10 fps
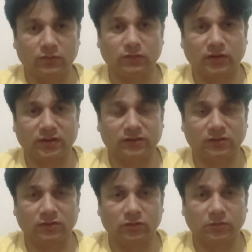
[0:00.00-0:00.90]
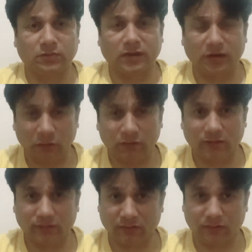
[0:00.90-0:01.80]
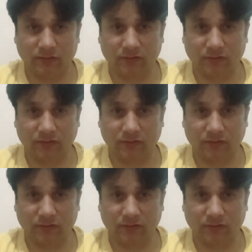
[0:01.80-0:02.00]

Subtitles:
who are considered to be the minorities in this